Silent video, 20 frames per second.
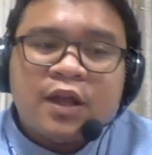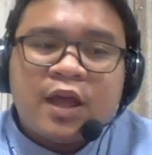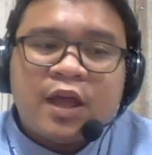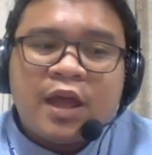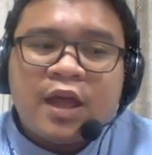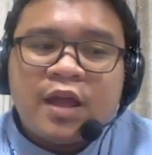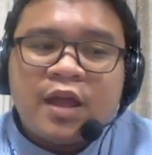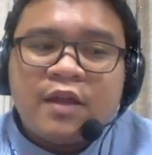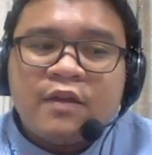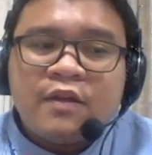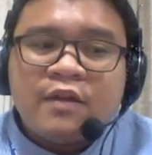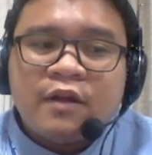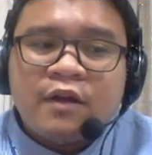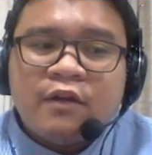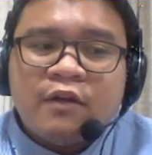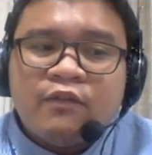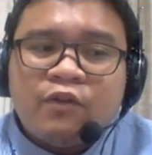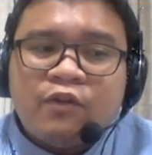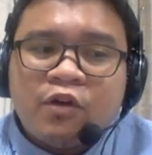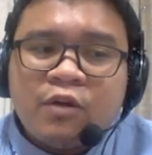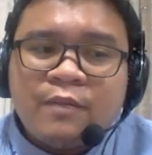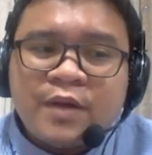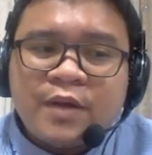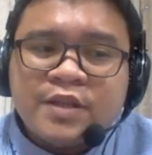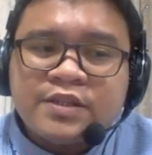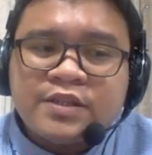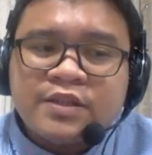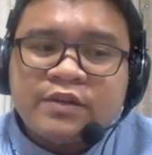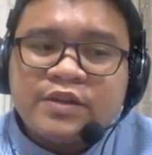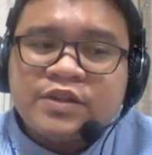And form
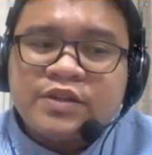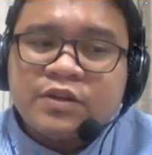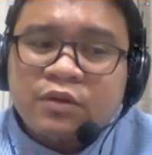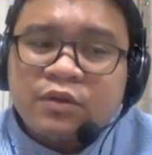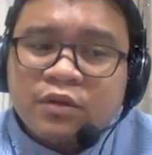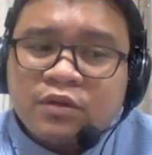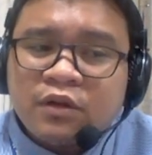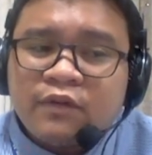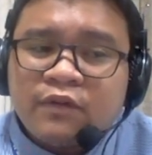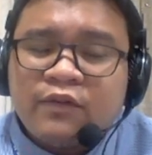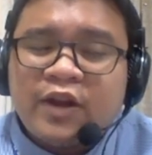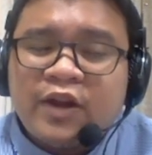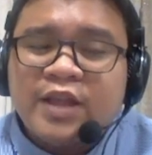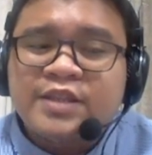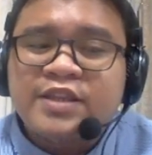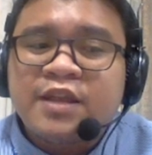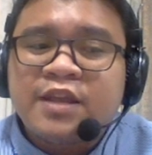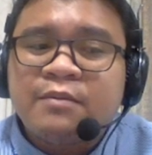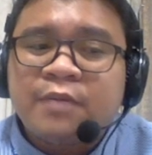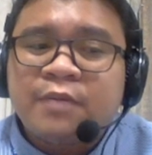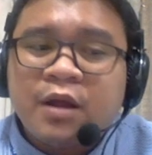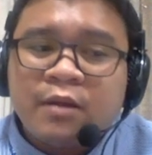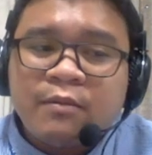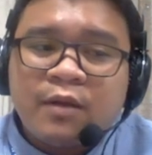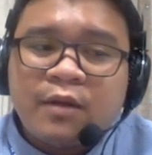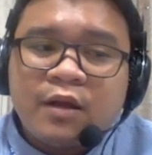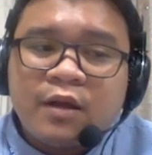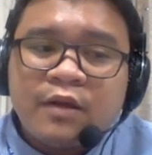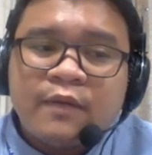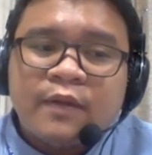as the result of rising magma